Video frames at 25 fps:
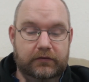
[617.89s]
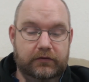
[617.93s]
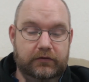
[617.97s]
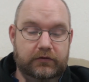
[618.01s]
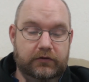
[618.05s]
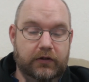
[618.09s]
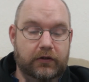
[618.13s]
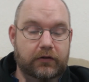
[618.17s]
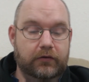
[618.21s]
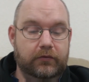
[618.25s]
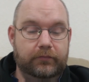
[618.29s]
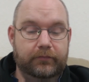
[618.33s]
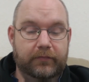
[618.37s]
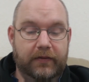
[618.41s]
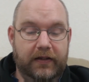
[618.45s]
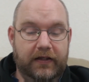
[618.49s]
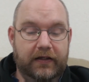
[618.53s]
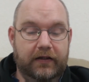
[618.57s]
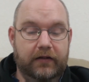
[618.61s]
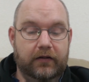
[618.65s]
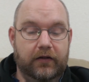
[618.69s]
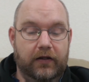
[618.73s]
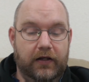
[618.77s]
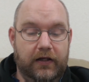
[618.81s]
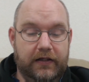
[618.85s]
Don't
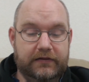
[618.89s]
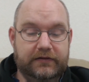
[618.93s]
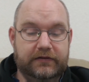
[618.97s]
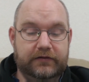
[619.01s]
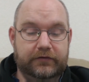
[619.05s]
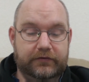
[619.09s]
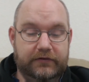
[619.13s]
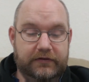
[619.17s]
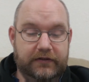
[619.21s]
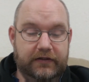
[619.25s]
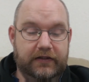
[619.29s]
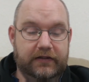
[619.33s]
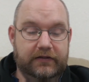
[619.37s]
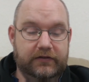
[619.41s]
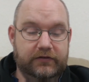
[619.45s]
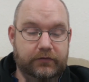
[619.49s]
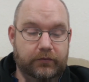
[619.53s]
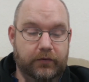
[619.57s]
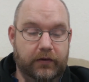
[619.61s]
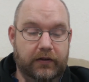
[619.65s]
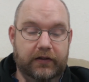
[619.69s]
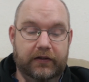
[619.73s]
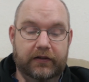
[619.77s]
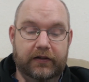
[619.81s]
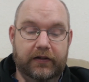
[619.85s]
make lawsuits against
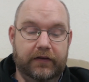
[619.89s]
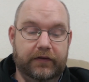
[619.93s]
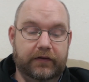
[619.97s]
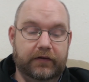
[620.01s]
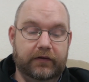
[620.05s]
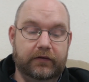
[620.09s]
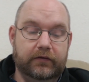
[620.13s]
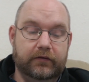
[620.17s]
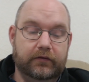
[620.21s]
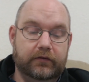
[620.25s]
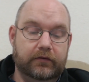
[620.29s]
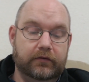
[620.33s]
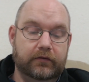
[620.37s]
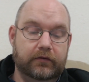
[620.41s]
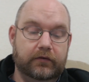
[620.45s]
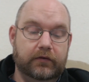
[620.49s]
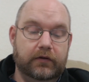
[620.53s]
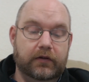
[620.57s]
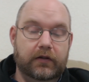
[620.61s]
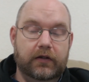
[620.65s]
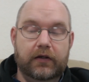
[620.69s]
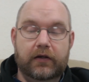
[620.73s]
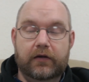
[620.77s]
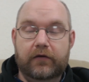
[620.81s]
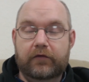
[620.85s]
one another.
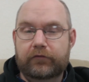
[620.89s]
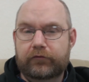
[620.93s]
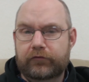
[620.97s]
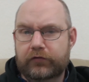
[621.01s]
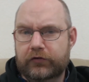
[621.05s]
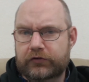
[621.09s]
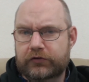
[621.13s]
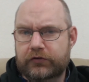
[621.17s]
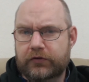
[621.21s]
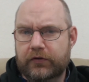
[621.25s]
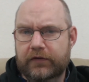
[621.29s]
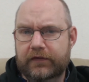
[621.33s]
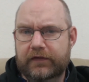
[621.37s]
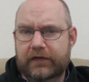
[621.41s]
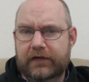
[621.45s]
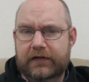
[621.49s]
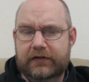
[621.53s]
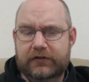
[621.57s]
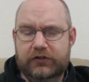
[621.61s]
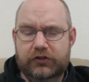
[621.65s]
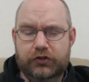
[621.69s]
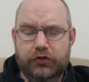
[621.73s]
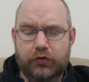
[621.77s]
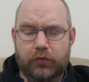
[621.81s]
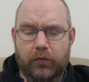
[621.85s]
1
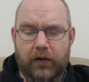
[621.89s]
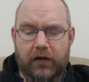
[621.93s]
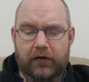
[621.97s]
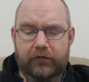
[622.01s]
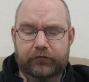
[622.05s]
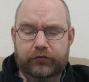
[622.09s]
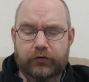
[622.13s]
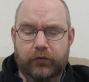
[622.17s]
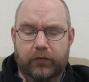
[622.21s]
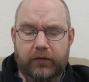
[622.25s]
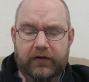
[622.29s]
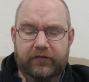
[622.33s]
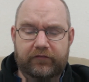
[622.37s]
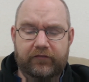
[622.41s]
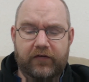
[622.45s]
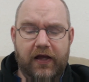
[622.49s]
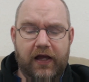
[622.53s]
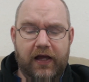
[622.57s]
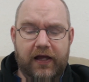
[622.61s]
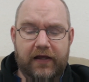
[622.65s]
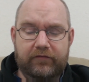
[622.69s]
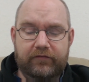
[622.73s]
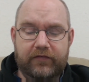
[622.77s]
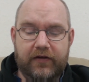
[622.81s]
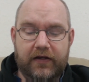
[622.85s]
Corinthians
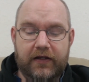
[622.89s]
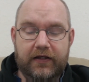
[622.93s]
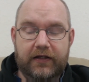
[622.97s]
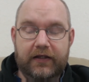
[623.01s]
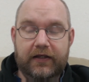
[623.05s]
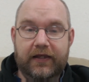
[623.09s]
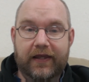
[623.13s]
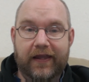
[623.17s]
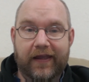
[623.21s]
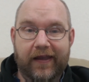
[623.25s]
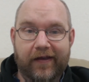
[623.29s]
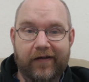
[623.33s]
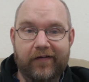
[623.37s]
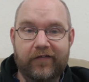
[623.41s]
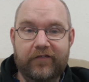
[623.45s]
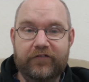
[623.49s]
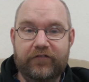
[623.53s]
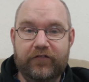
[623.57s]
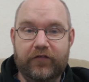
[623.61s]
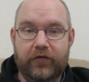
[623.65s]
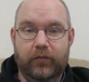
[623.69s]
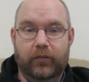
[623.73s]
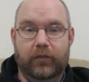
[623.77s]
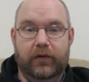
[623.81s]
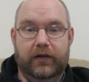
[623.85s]
12:25. Care
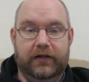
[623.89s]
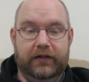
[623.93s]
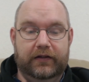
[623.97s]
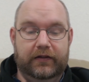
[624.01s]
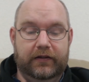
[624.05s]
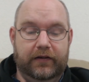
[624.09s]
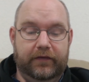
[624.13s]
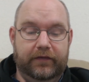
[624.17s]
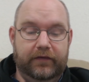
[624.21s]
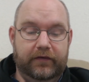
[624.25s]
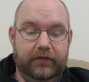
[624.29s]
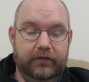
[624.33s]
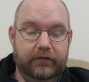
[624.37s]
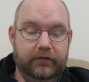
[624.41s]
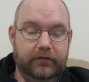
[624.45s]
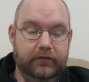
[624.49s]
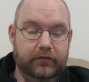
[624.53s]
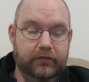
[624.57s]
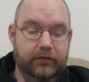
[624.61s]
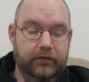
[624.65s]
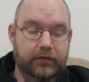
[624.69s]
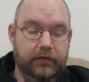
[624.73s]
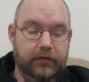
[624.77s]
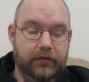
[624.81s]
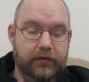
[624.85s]
for one another.
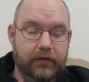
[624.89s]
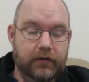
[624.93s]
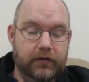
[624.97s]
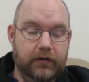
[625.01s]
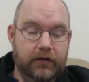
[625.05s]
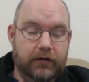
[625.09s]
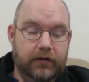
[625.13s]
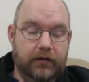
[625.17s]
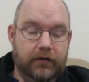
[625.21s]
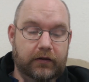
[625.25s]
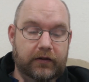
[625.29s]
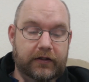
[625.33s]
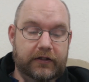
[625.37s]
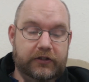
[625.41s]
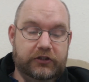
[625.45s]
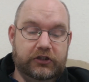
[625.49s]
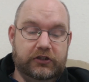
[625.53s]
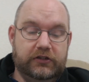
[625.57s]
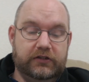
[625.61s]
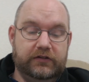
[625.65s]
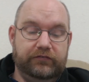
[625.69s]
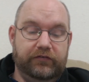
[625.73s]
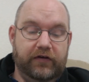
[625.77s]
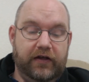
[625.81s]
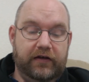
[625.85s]

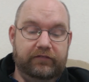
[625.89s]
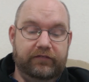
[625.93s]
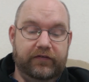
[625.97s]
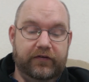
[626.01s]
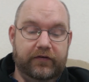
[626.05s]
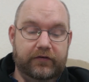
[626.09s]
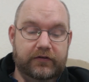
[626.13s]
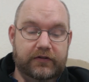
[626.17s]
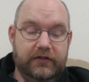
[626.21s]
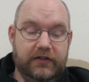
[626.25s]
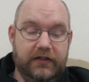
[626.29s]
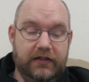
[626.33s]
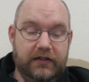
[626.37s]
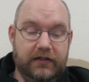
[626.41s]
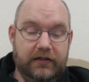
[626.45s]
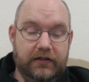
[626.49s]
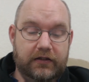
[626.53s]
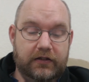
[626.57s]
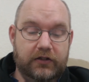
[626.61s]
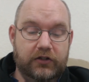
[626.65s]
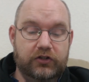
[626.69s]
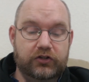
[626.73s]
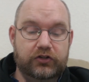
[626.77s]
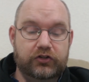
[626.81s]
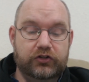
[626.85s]
Galatians 5:13.
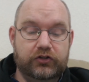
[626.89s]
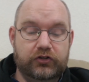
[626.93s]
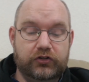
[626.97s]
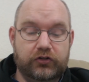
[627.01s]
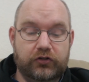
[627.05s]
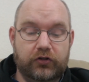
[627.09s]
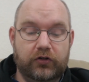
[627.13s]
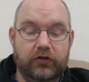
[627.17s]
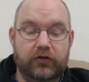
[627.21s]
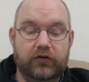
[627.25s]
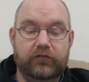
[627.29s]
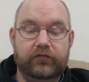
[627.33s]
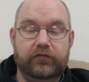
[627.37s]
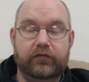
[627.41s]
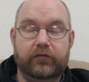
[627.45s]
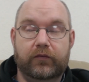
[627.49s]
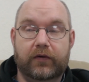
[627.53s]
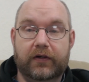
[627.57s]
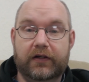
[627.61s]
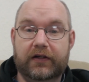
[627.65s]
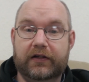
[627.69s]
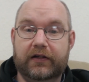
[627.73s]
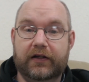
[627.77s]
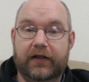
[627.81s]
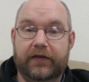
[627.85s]
Serve
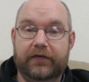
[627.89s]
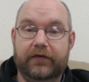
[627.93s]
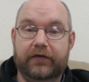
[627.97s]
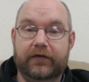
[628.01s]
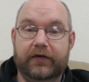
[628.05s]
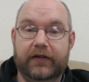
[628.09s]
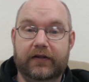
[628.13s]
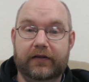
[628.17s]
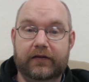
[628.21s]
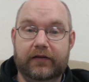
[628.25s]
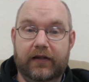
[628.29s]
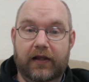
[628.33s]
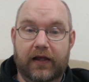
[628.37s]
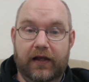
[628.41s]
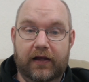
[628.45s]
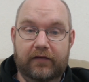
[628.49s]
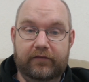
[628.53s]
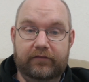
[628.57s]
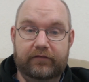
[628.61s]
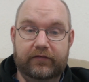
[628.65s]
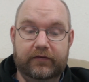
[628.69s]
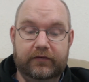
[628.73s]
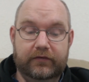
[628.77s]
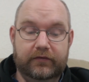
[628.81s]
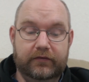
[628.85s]
one another in
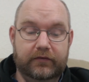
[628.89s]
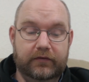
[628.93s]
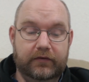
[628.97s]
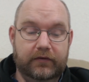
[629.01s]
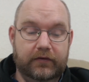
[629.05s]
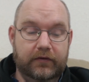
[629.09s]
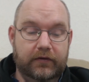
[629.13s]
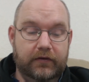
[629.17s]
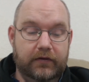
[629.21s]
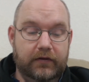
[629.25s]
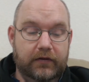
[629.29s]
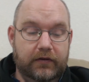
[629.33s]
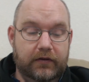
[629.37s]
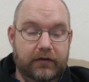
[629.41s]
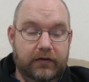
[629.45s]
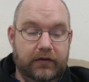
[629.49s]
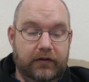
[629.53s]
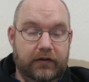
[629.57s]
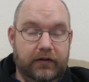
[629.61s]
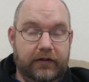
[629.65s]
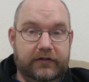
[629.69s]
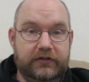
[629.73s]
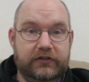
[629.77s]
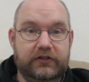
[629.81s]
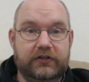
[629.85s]
love.
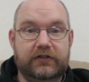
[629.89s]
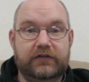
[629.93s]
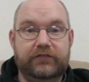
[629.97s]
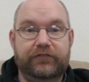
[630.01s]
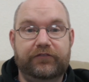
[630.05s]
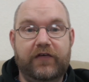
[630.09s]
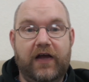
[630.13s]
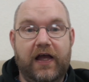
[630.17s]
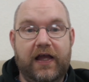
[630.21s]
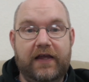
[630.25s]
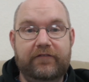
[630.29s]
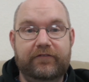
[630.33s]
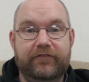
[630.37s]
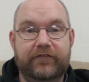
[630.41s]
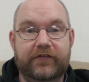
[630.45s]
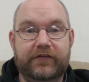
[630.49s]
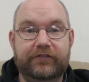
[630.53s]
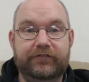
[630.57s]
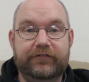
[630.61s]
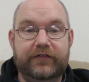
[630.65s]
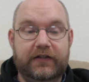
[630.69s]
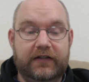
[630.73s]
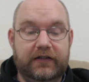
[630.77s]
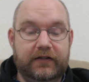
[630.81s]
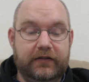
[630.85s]
Galatians
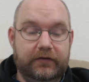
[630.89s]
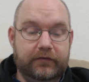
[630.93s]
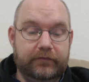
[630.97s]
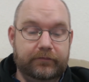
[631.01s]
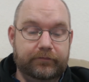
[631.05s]
5:15.